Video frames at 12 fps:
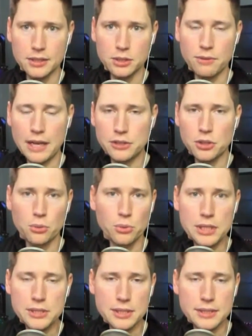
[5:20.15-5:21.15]
you've had no
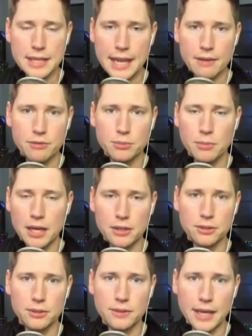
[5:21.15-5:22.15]
reason to have your
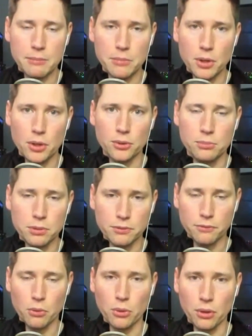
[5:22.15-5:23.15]
monitor in that mode
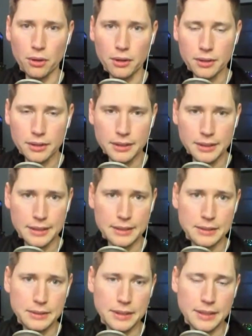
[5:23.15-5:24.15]
before.
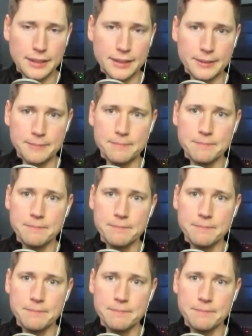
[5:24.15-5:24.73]
And